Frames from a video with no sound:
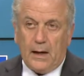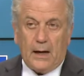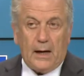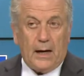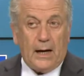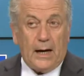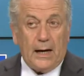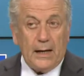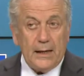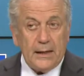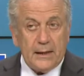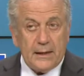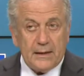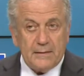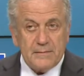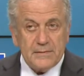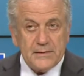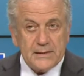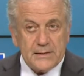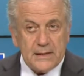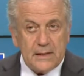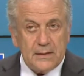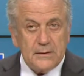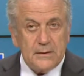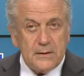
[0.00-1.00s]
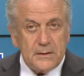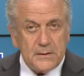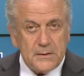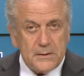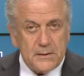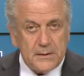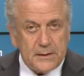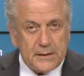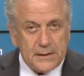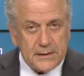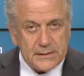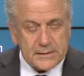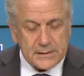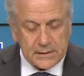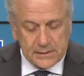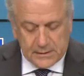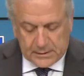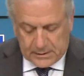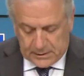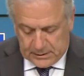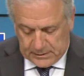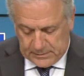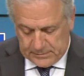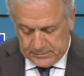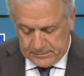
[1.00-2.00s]
I have said
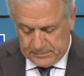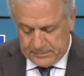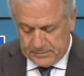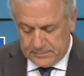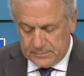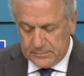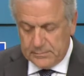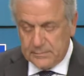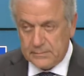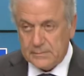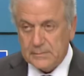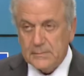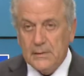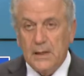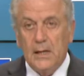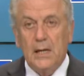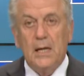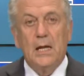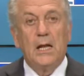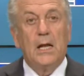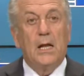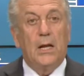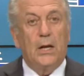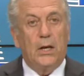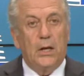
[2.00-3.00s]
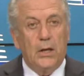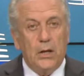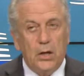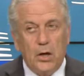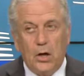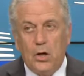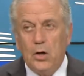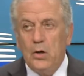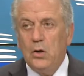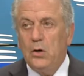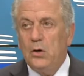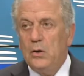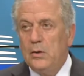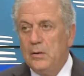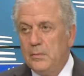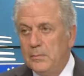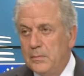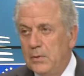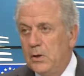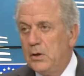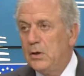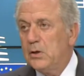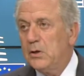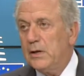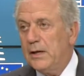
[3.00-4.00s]
recently, no
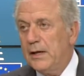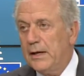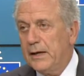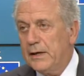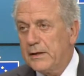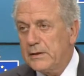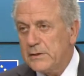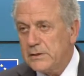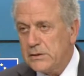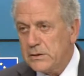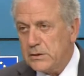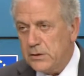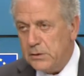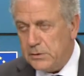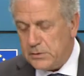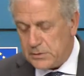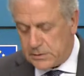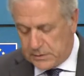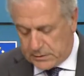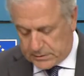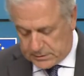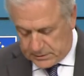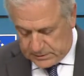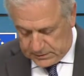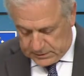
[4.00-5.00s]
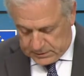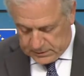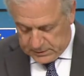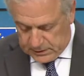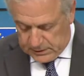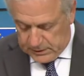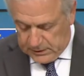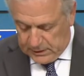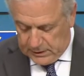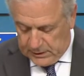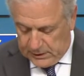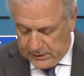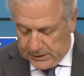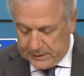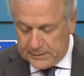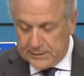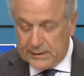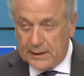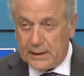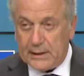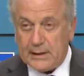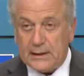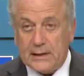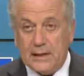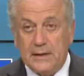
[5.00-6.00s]
more excuses, and
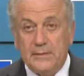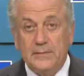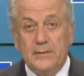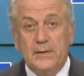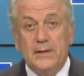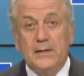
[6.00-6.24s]
I have